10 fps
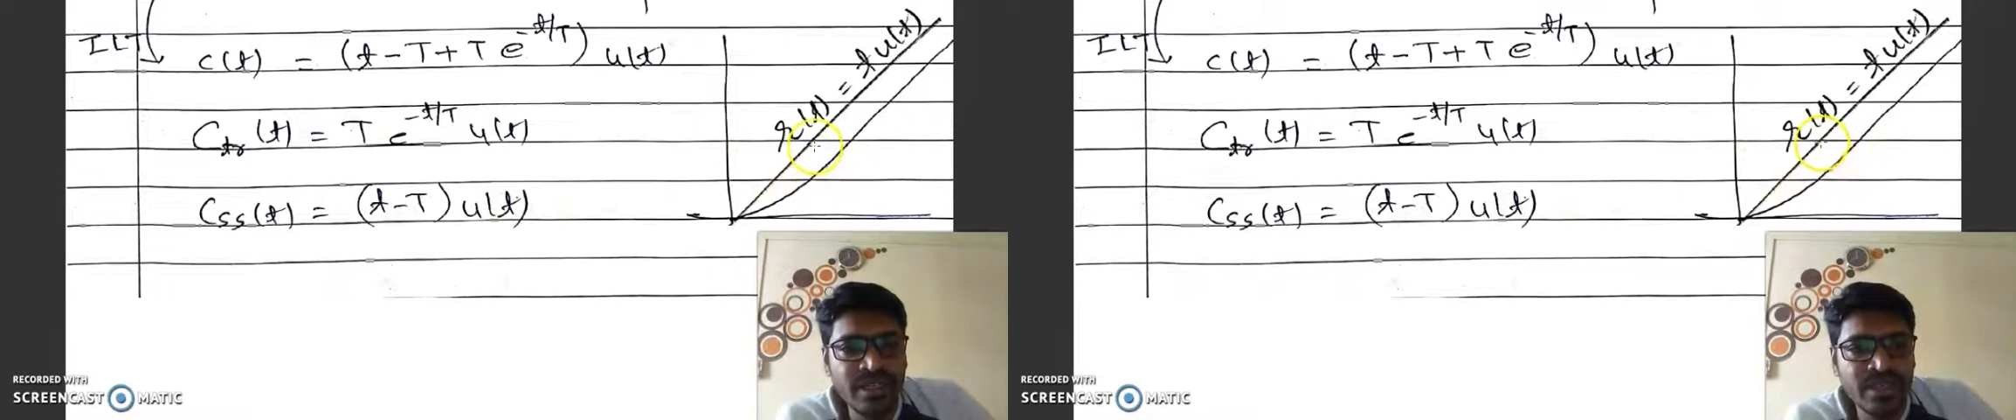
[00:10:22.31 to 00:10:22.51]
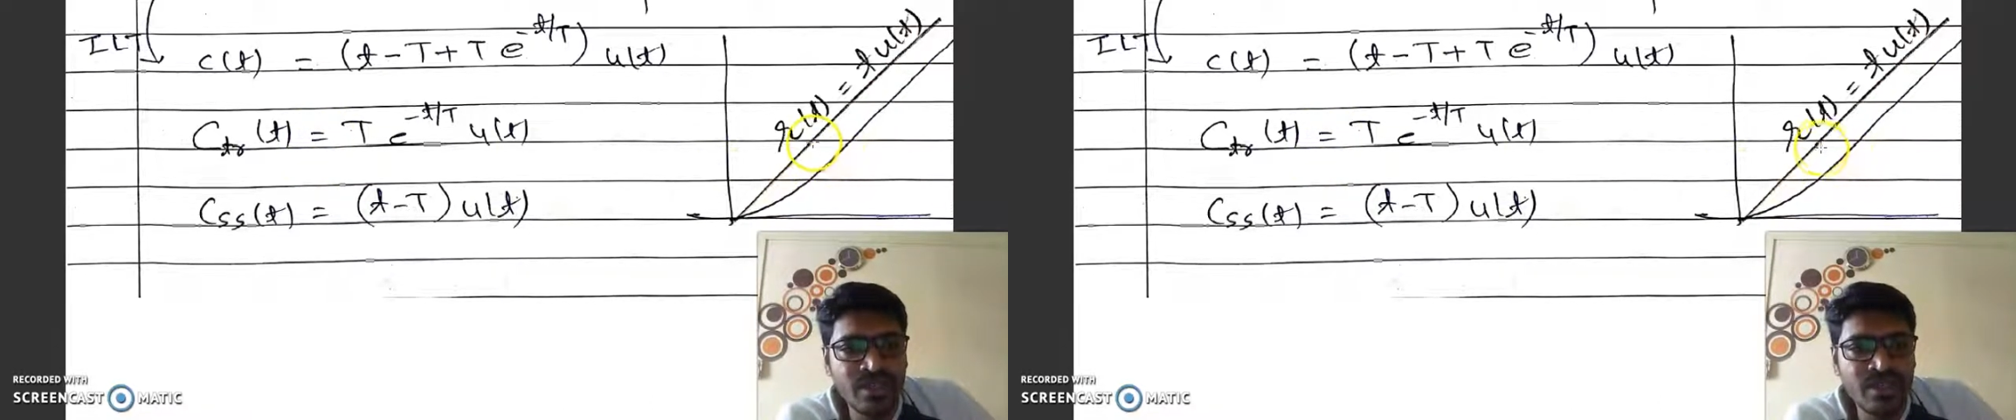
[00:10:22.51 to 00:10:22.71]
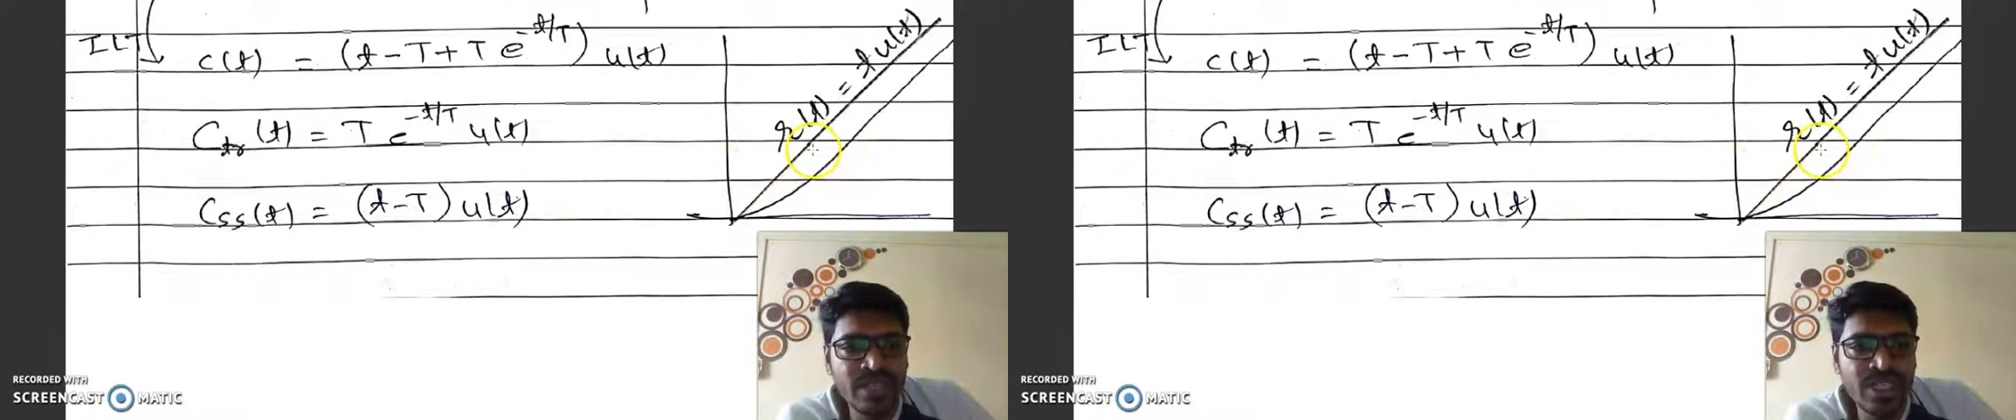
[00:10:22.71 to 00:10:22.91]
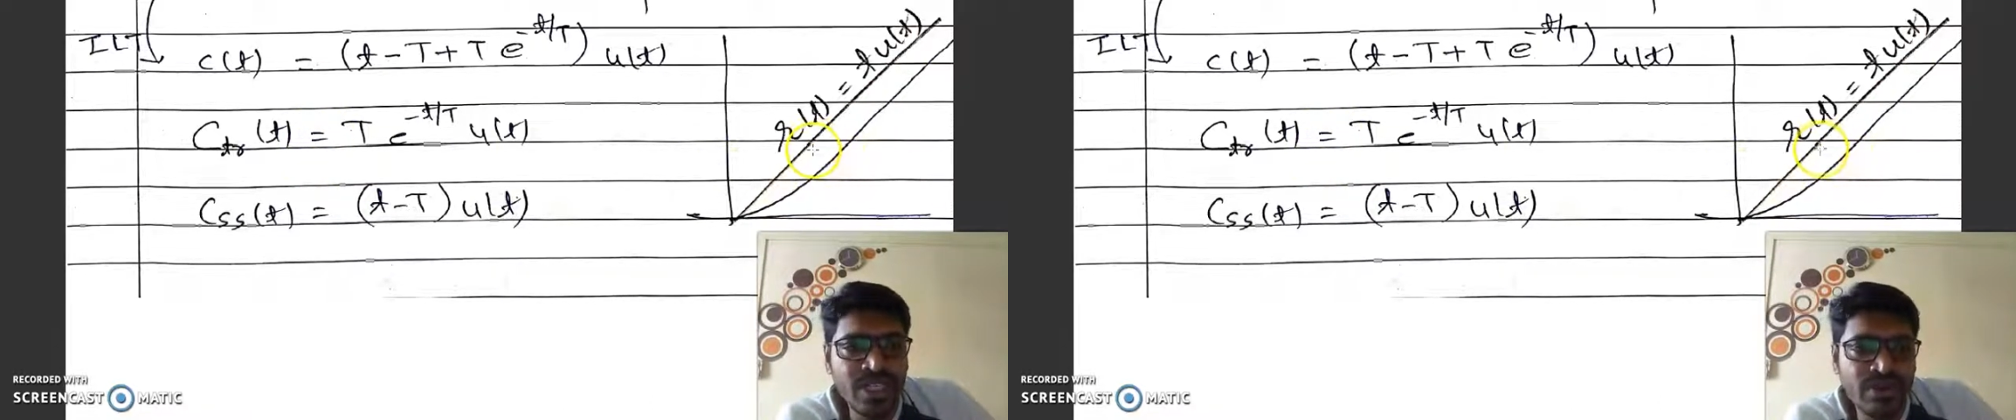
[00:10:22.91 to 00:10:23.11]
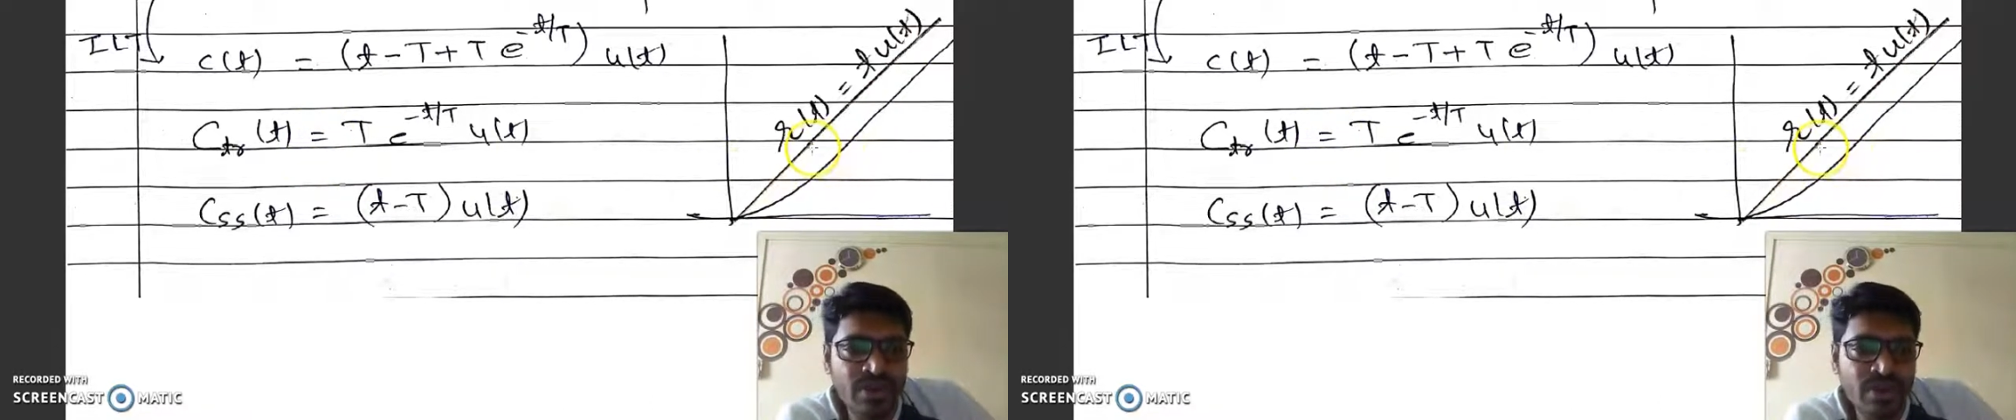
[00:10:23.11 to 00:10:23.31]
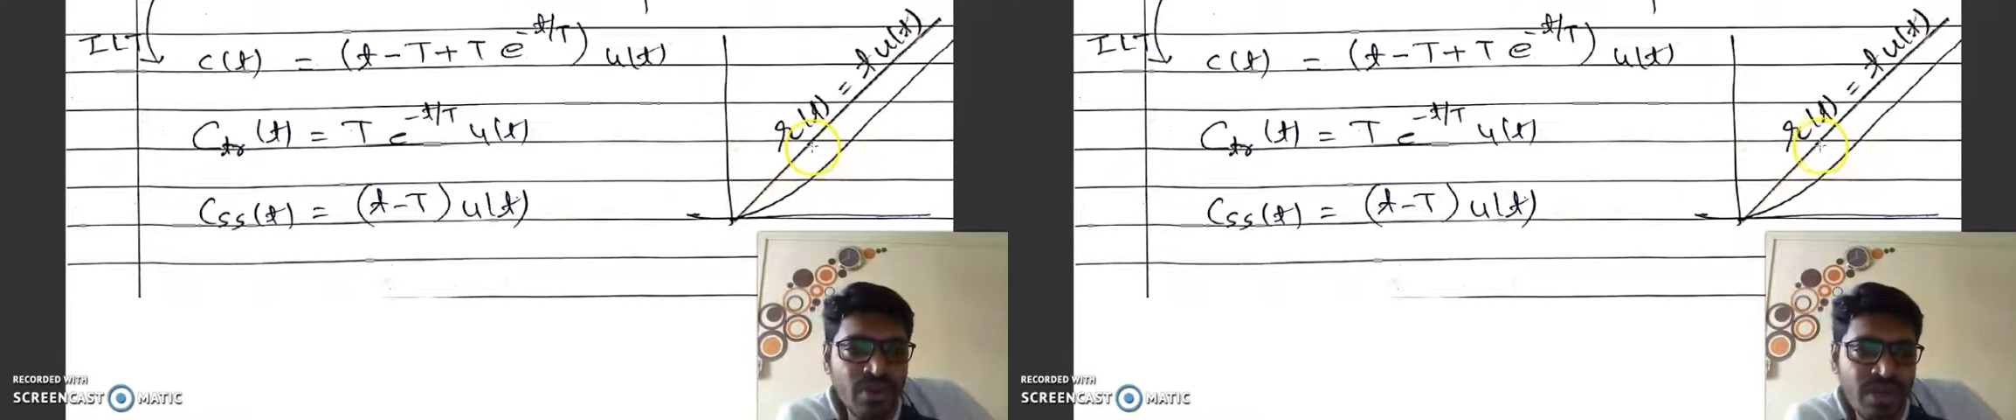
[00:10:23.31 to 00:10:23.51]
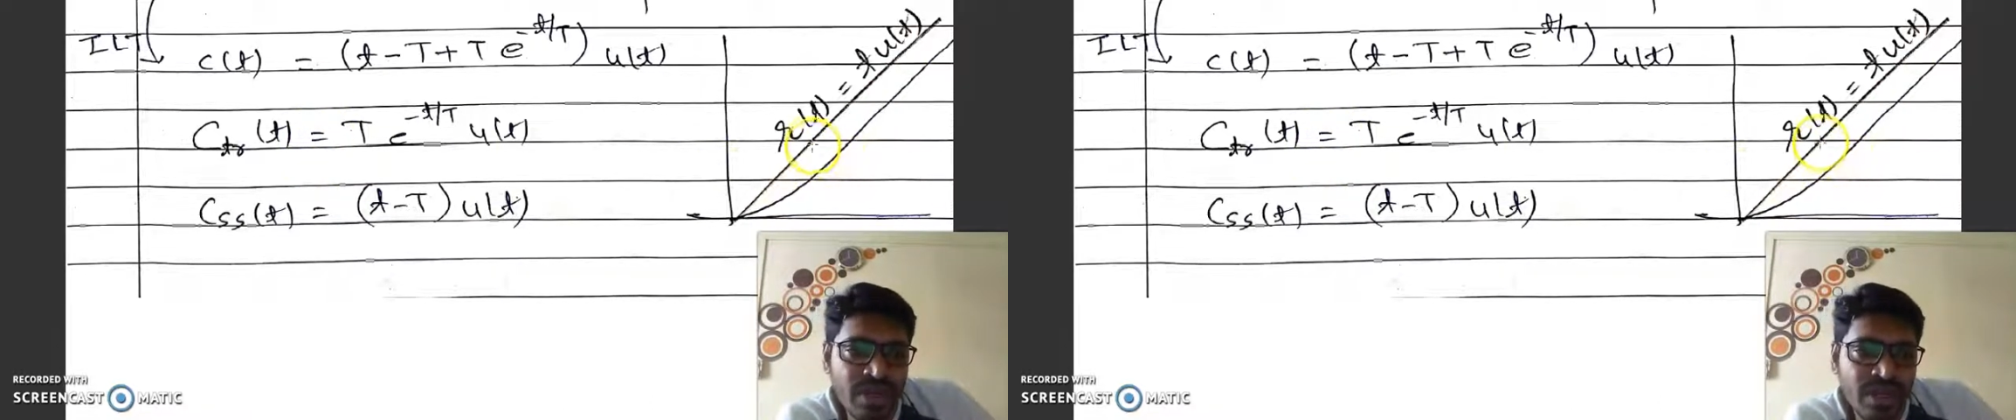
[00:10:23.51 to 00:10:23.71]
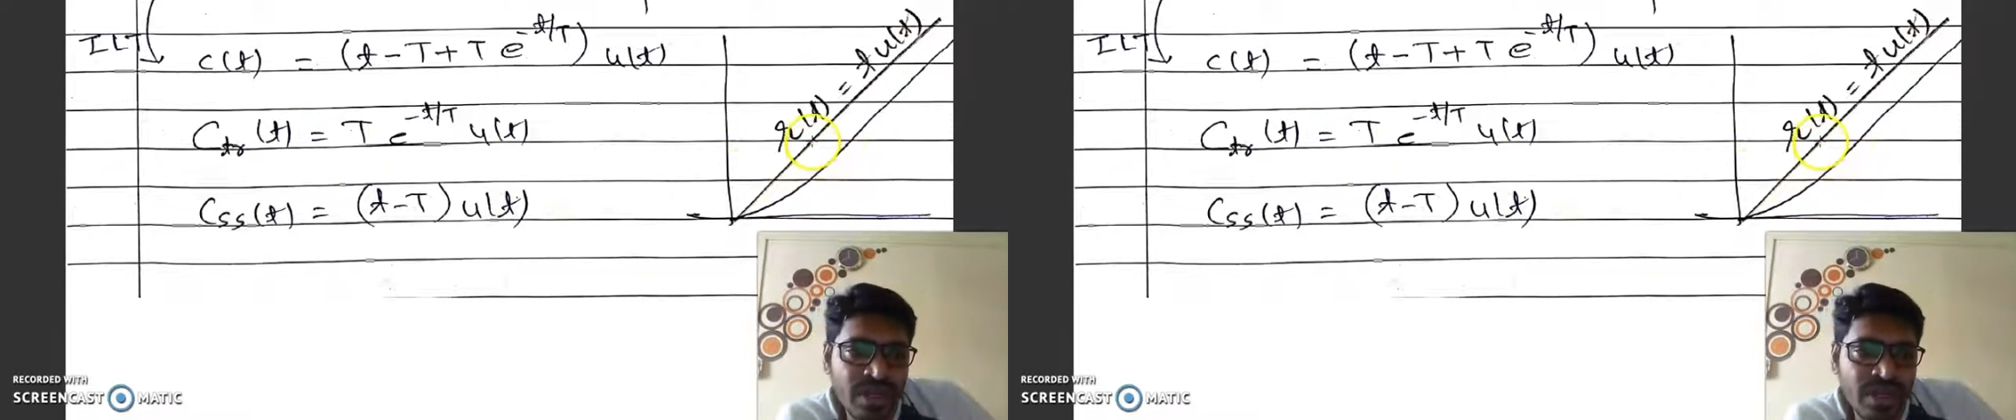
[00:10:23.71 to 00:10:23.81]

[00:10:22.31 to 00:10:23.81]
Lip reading: So just before